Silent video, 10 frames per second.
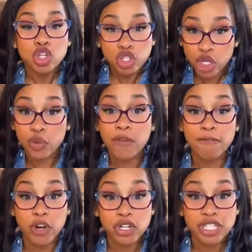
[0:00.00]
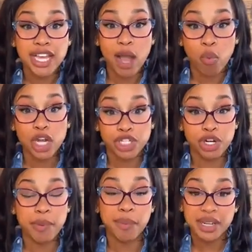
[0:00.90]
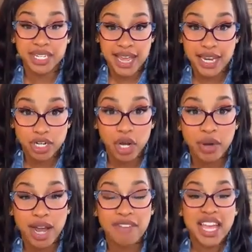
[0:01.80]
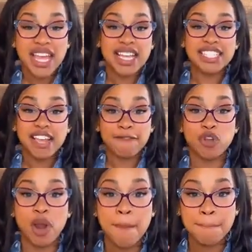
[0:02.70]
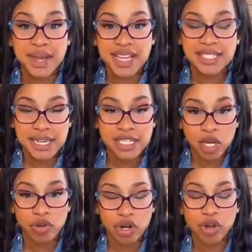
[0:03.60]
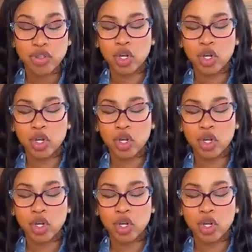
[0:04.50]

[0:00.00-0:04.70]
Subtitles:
So the first thing I want you to be able to take note of is if you're a business owner,